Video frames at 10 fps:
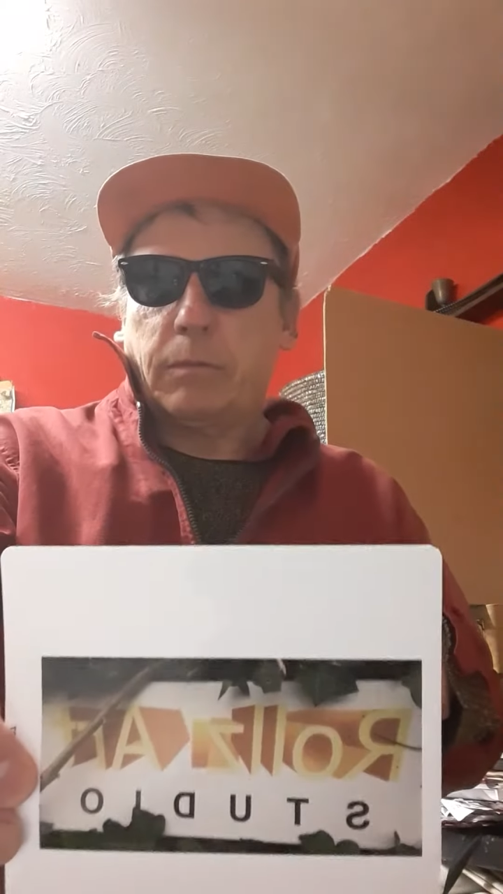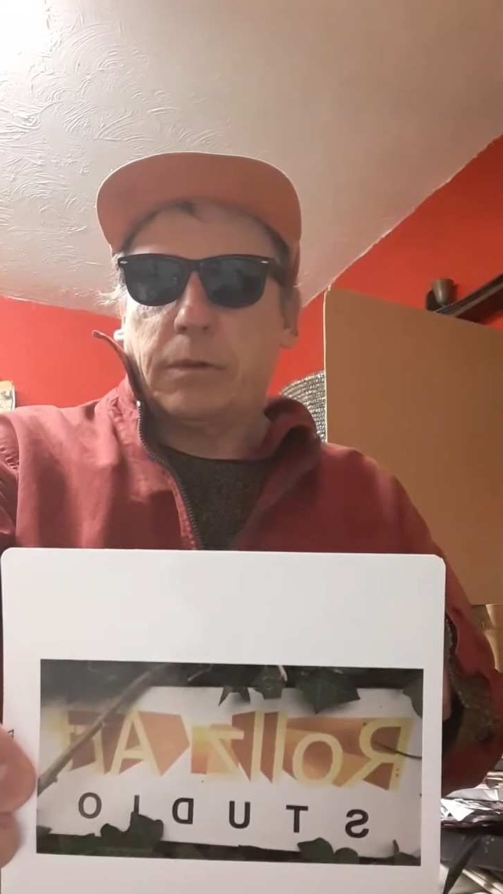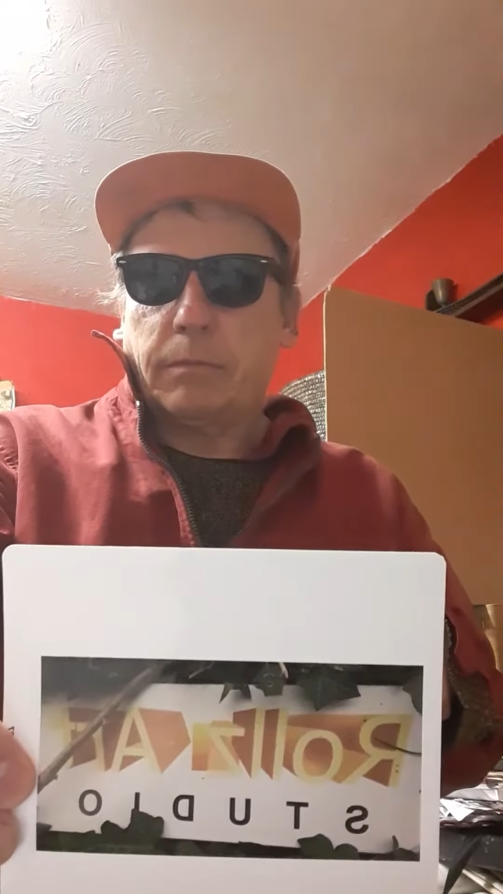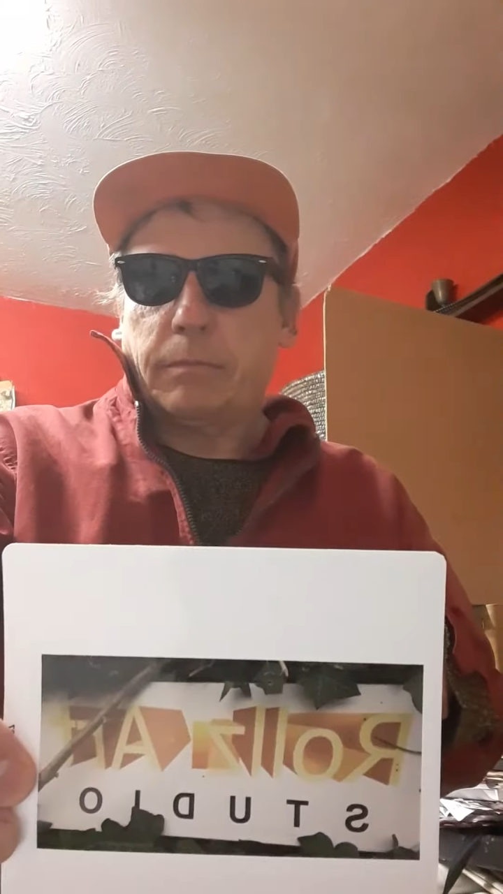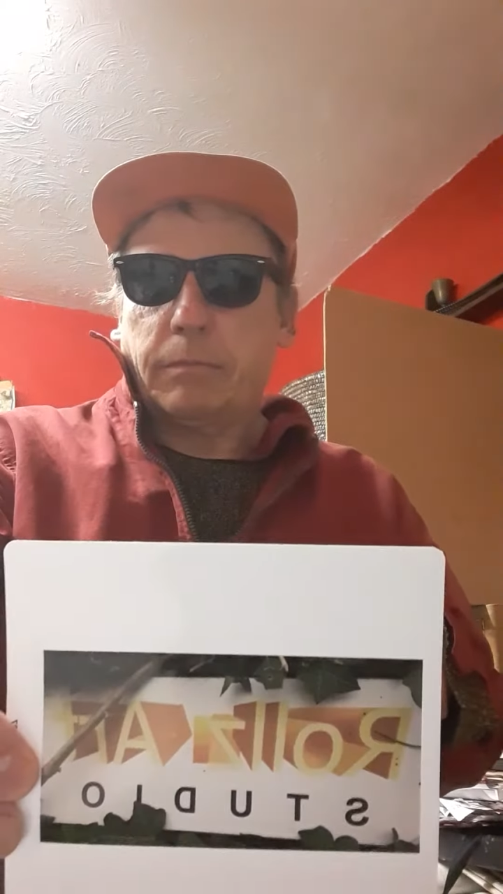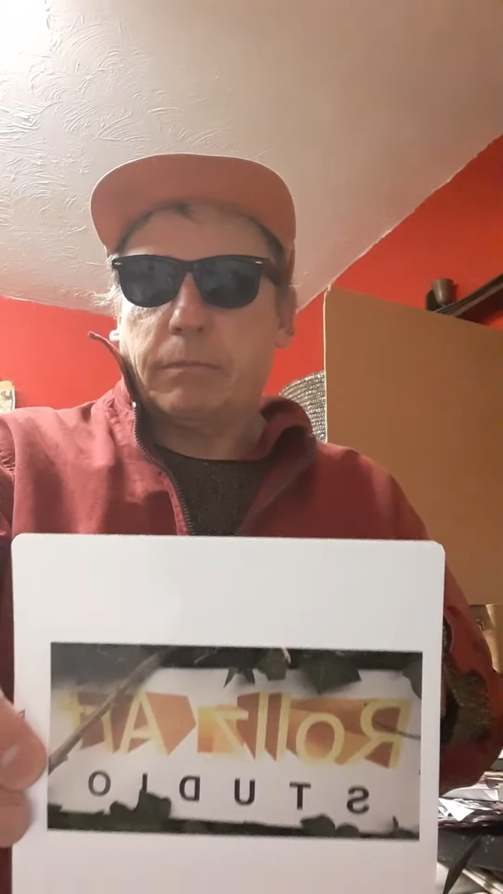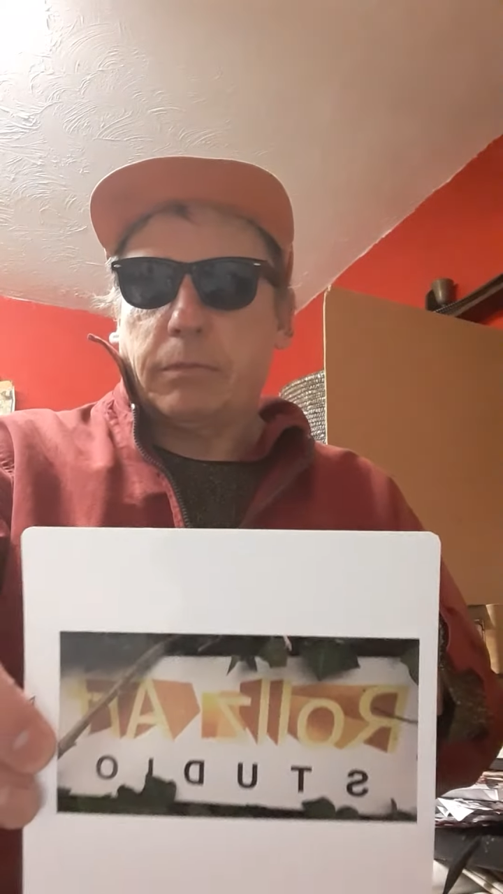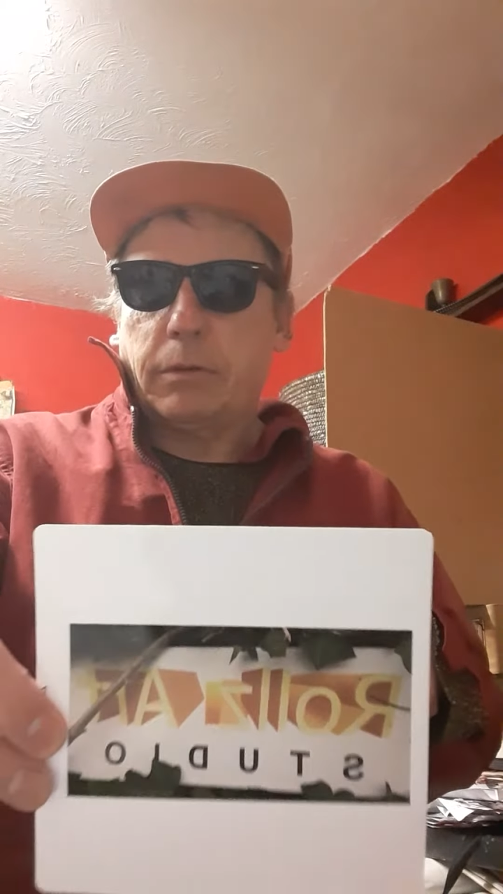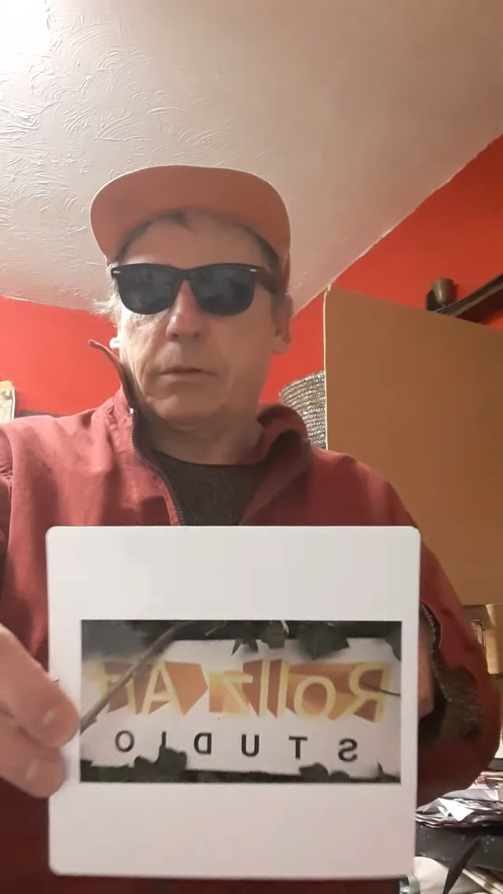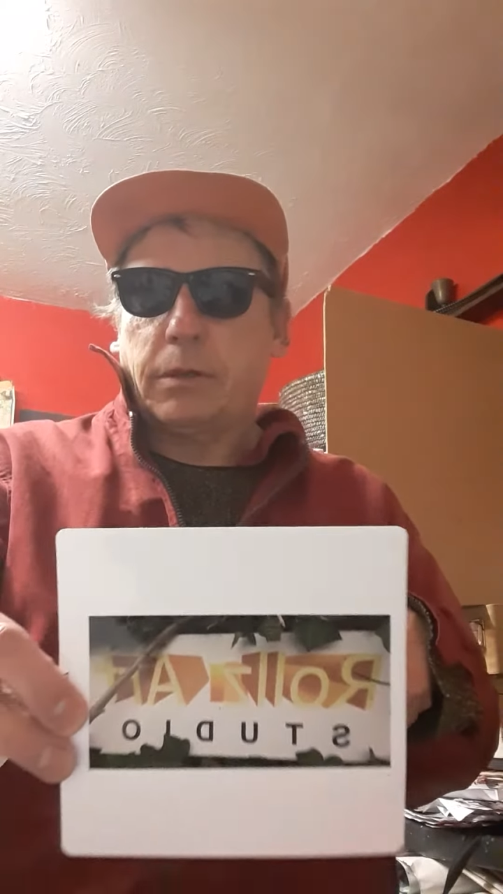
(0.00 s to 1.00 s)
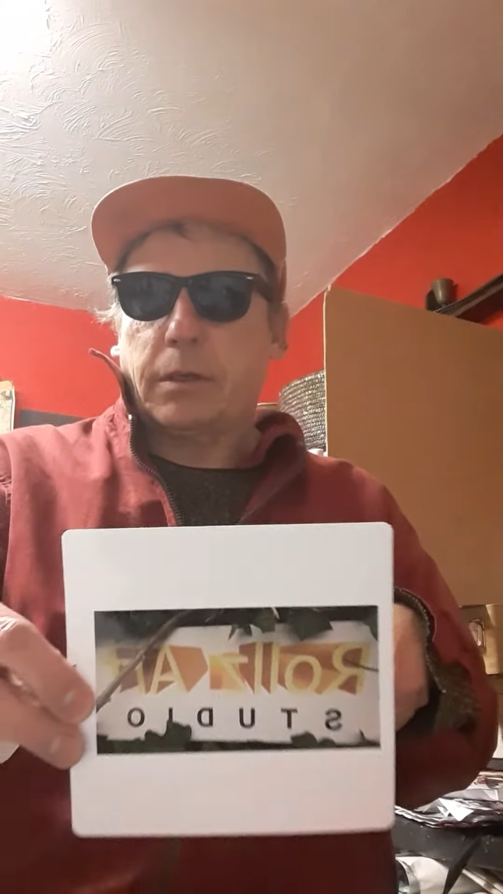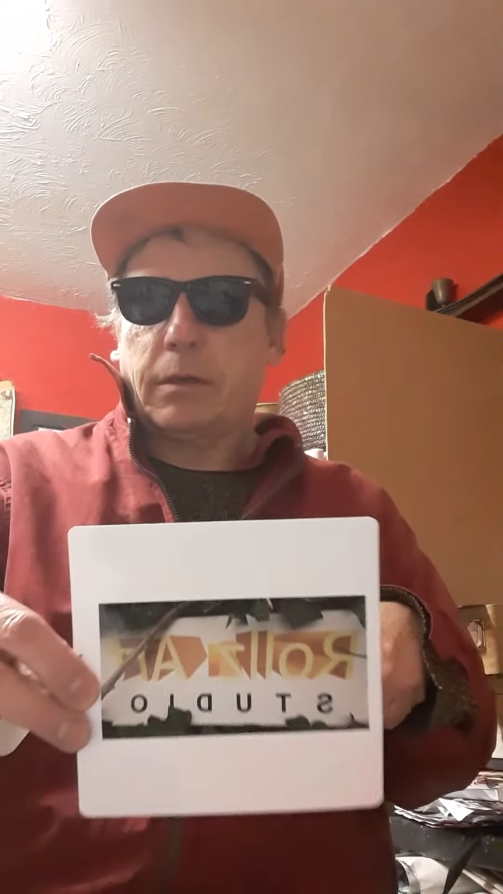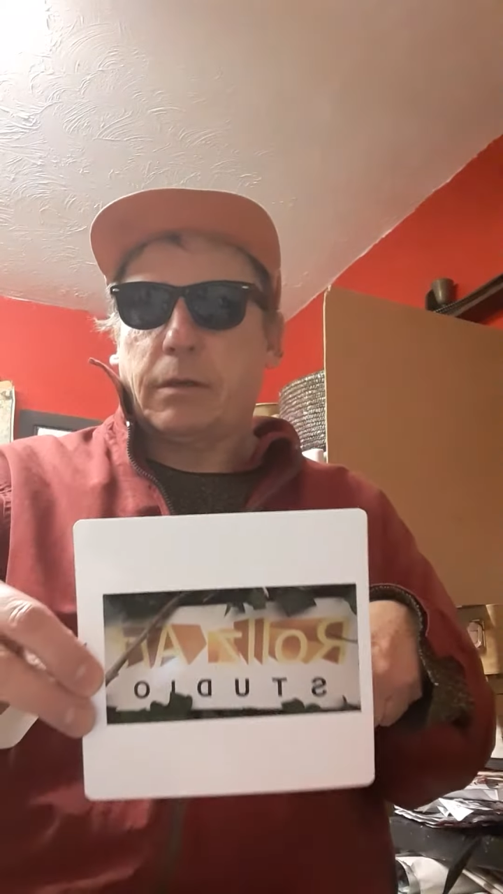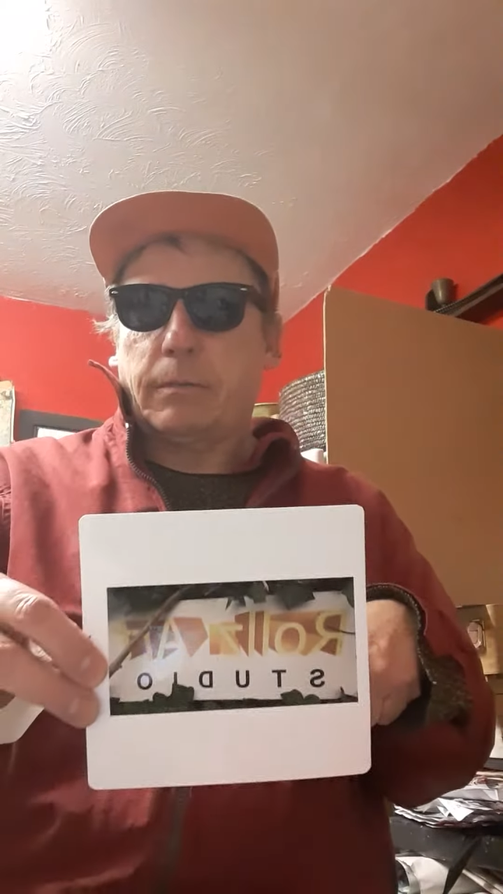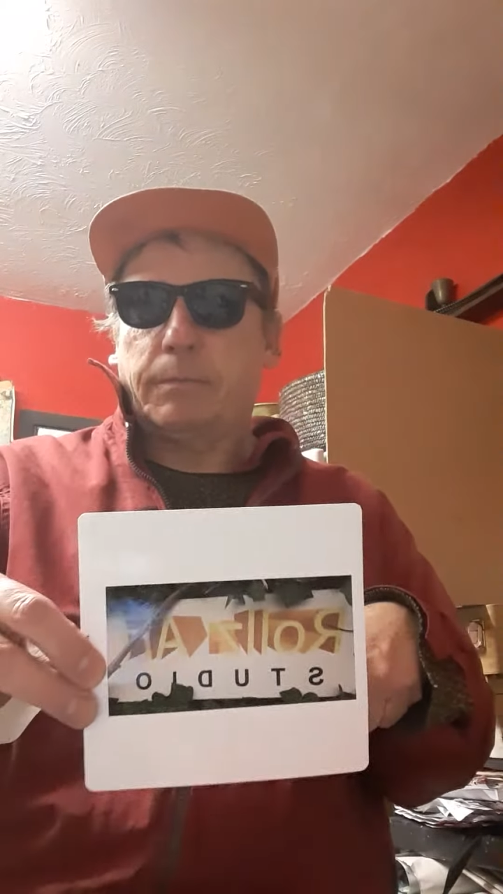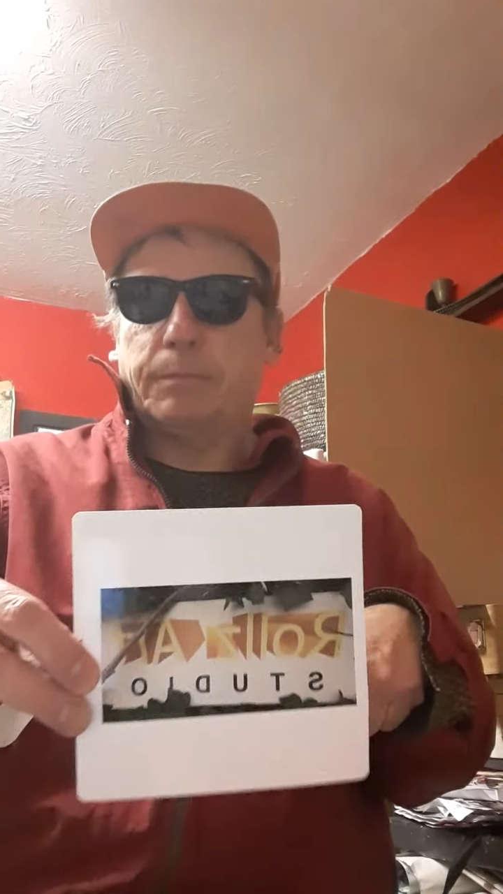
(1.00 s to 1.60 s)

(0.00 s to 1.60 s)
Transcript: one. Put it on your car.